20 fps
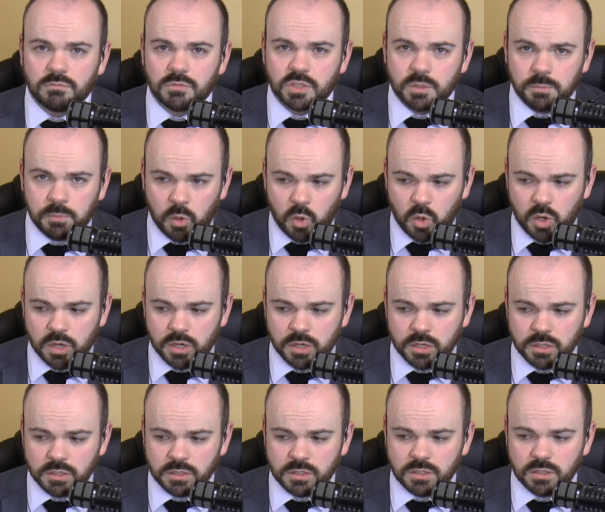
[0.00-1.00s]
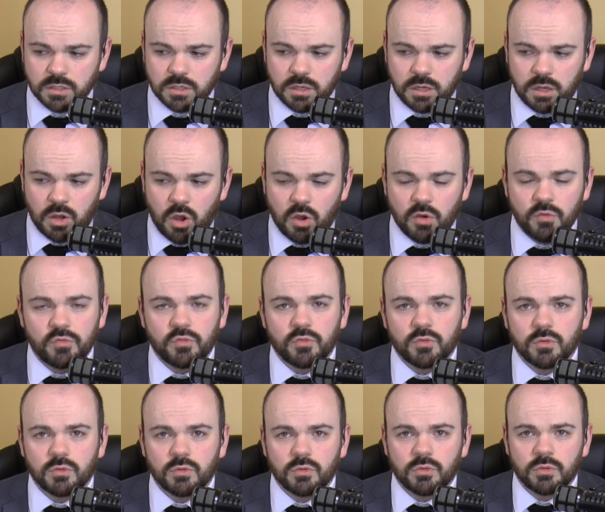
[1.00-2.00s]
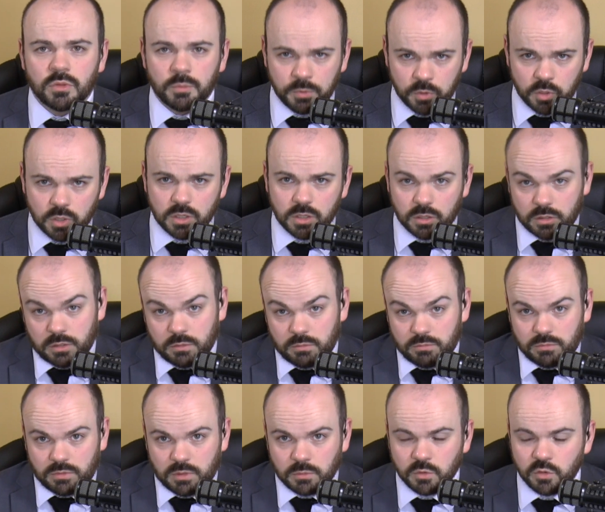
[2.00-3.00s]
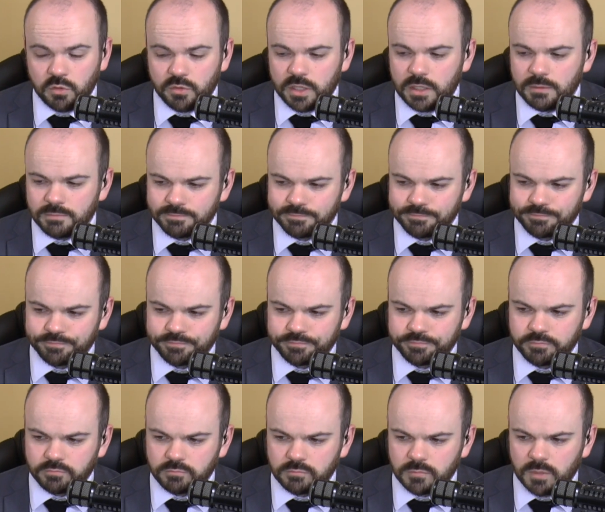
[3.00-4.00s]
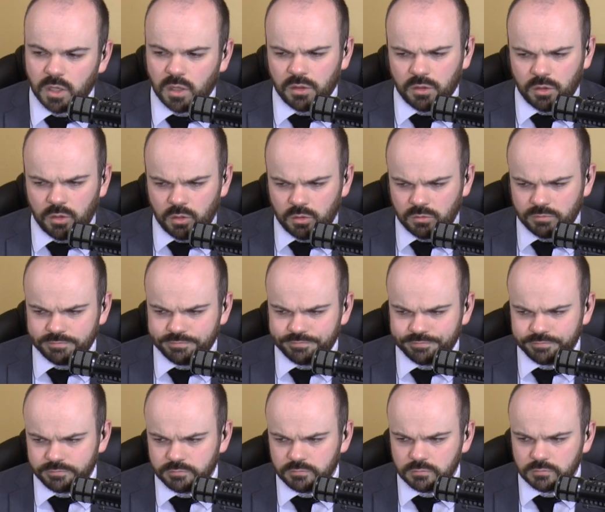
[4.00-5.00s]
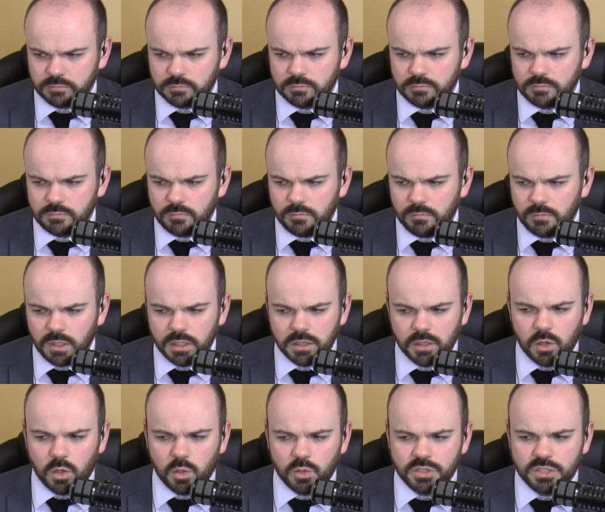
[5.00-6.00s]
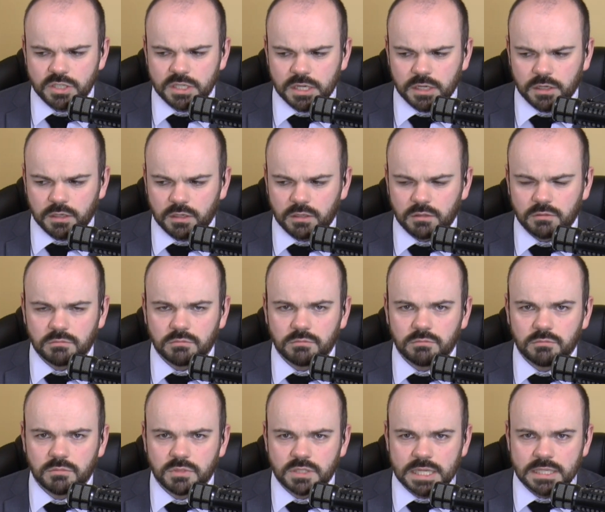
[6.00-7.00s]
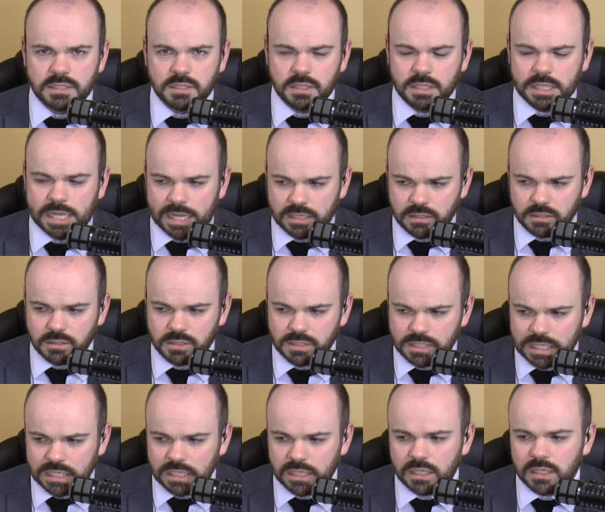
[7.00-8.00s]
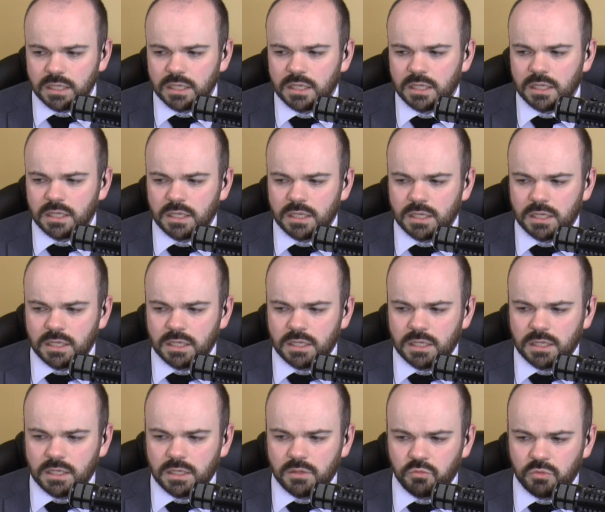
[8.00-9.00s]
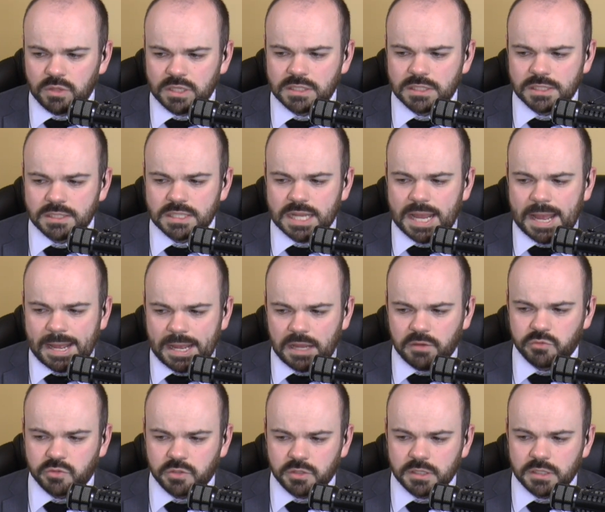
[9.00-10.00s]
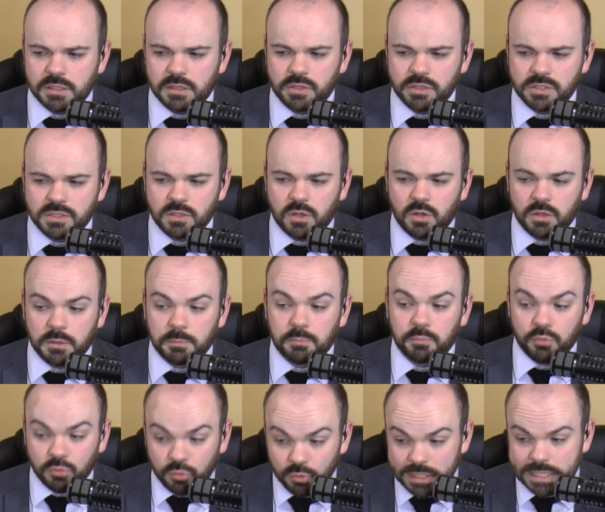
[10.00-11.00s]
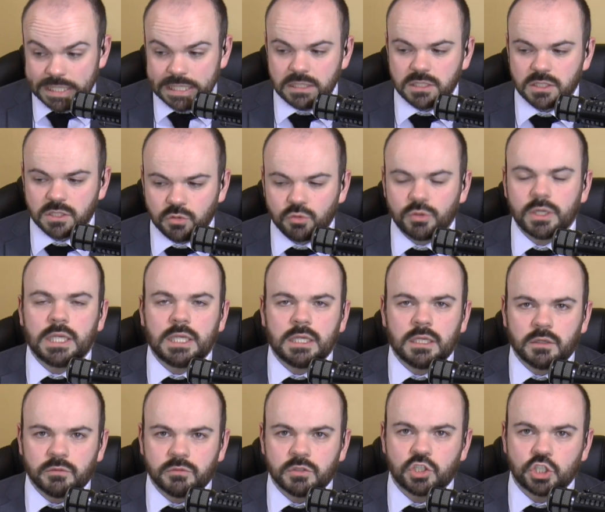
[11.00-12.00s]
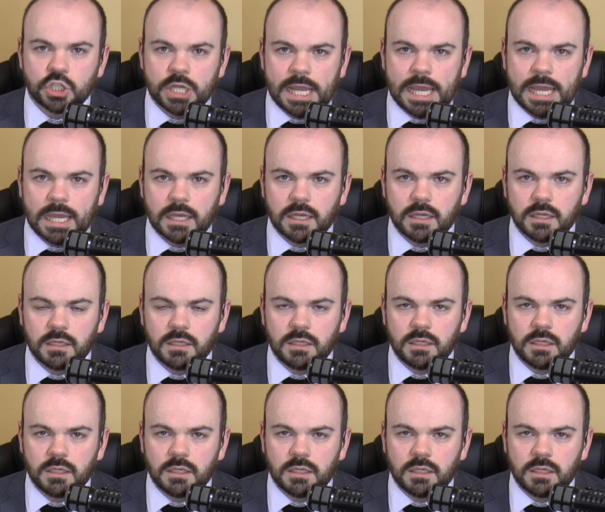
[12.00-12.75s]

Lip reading: supporters of the book or the movie. Although the host here says that he hasn't seen it. This is after that they saw the pre-screening of The Shack